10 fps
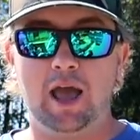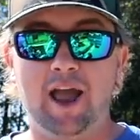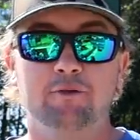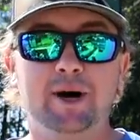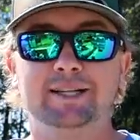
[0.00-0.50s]

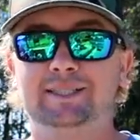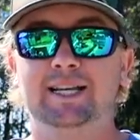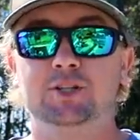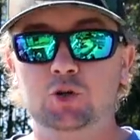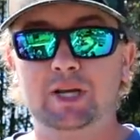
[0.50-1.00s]
everybody
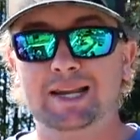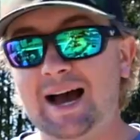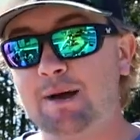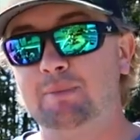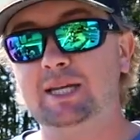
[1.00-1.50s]
says you
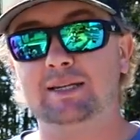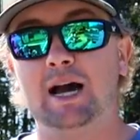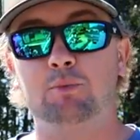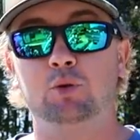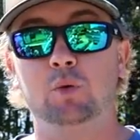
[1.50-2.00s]
cannot beat
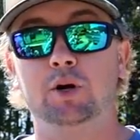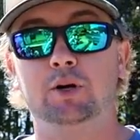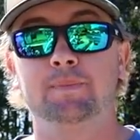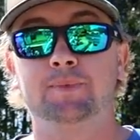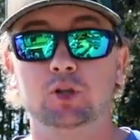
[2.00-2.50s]
time on the
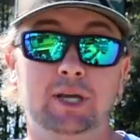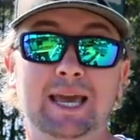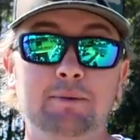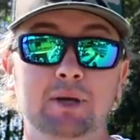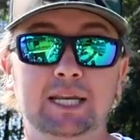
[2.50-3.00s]
water, you
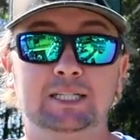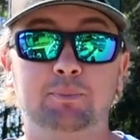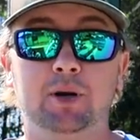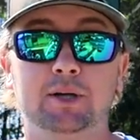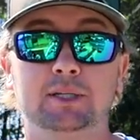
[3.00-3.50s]
can't beat
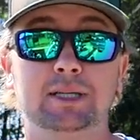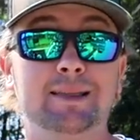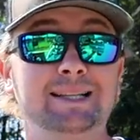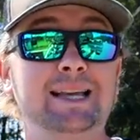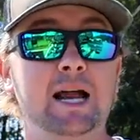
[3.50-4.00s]
experience,
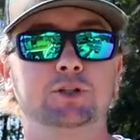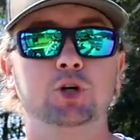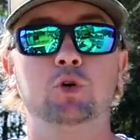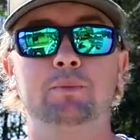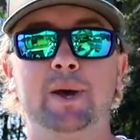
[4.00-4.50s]
and that's kind of
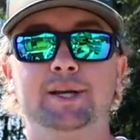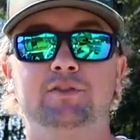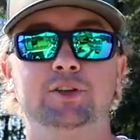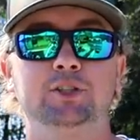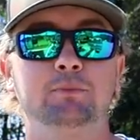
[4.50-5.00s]
true in
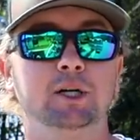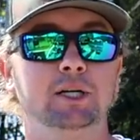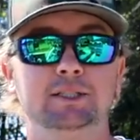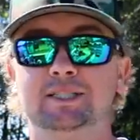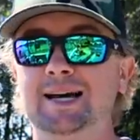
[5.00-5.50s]
bass fishing
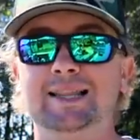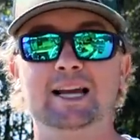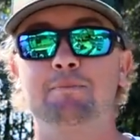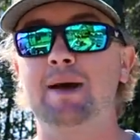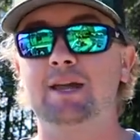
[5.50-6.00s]
because it's not
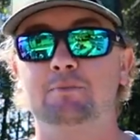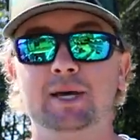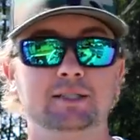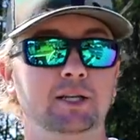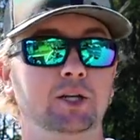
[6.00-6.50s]
like a
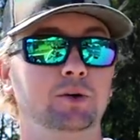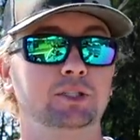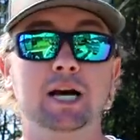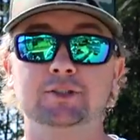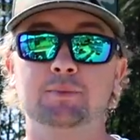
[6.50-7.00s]
math-based deal.
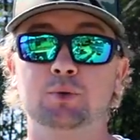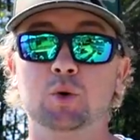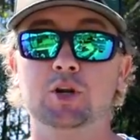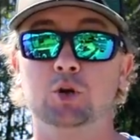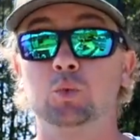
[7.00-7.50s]
It's not something
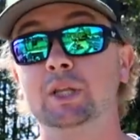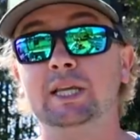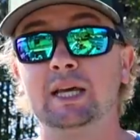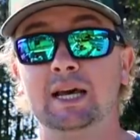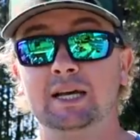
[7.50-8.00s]
where you can
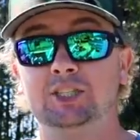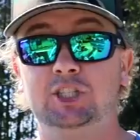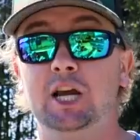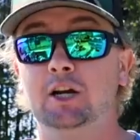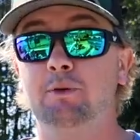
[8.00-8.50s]
really
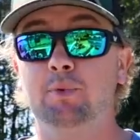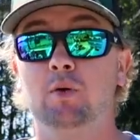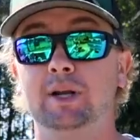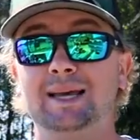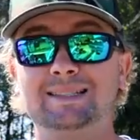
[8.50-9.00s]
check up
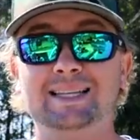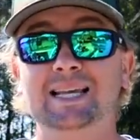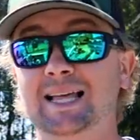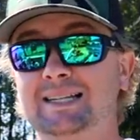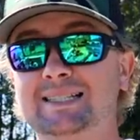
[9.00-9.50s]
on it and see
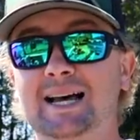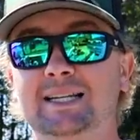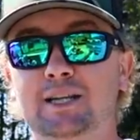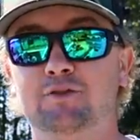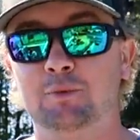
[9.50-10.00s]
a lot of
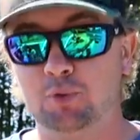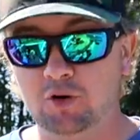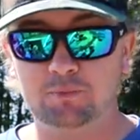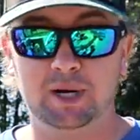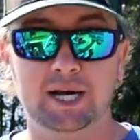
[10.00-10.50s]
scientific
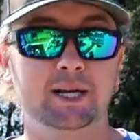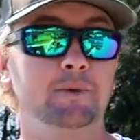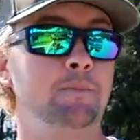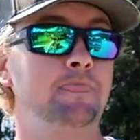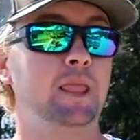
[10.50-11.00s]
proof behind
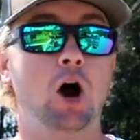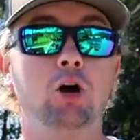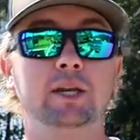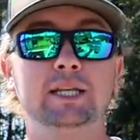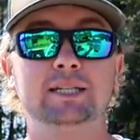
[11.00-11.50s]
it.
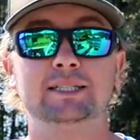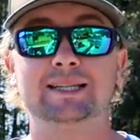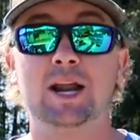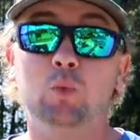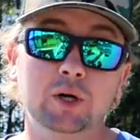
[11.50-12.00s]
All it is
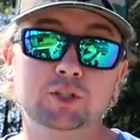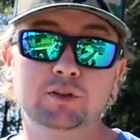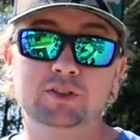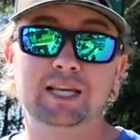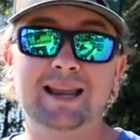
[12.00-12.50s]
kind of what
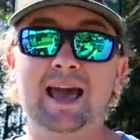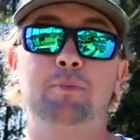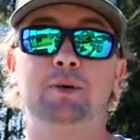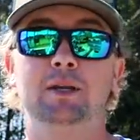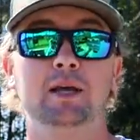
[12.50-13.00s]
you've seen
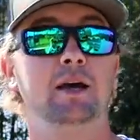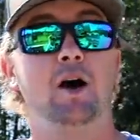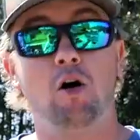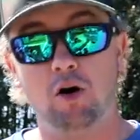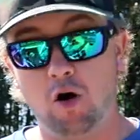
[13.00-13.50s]
happen
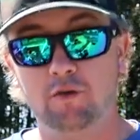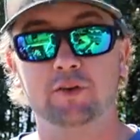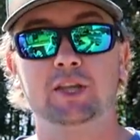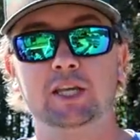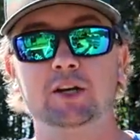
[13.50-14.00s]
over
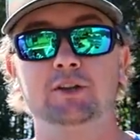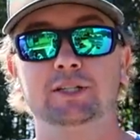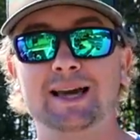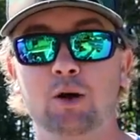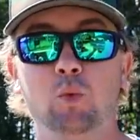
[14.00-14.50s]
the years
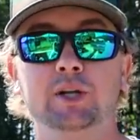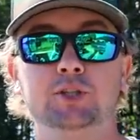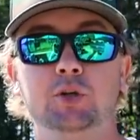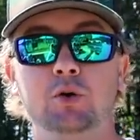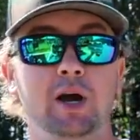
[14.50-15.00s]
and kind of
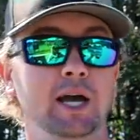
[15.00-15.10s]
what you